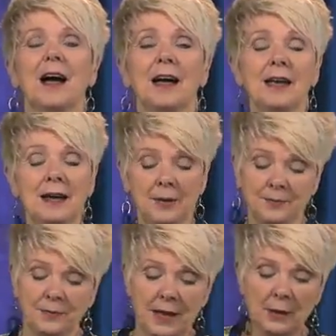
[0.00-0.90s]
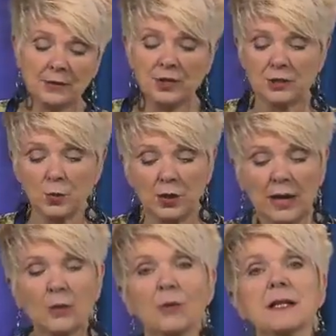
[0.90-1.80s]
I, um, I was just
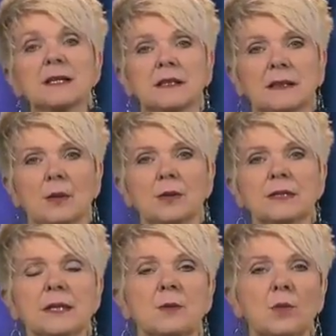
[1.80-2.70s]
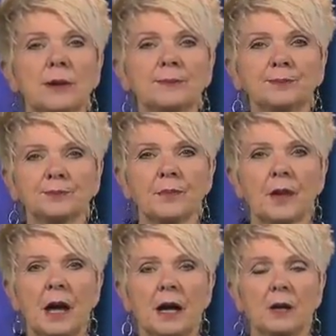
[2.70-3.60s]
working recently with someone.
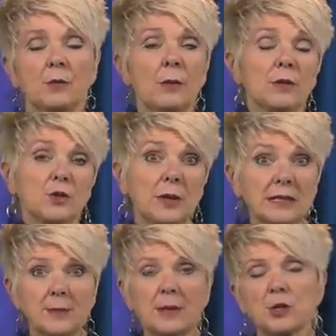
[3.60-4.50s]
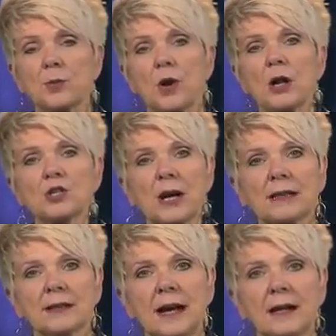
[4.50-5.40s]
Uh, we were doing a special
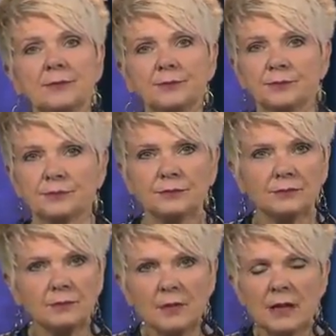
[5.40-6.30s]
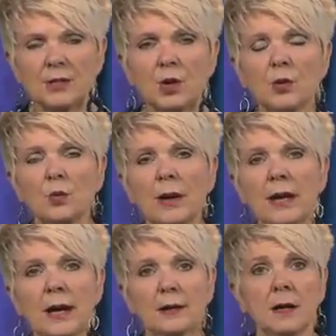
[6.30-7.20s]
project, and so
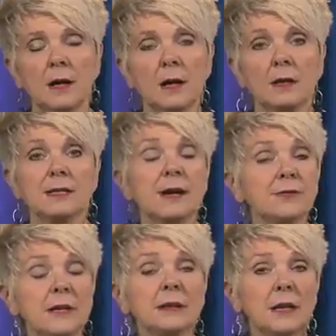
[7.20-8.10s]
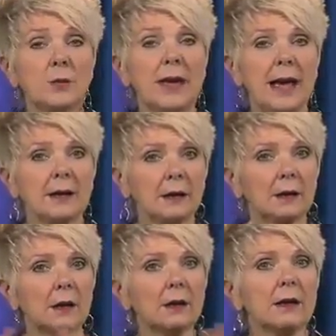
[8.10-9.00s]
we had definitely we had a
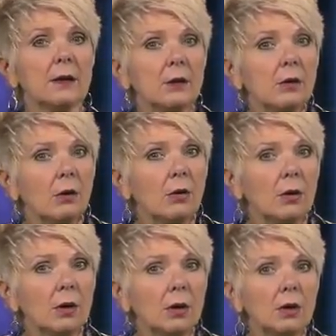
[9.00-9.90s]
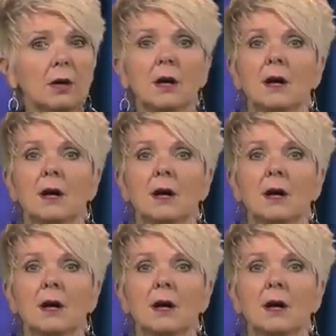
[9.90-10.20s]
clear goal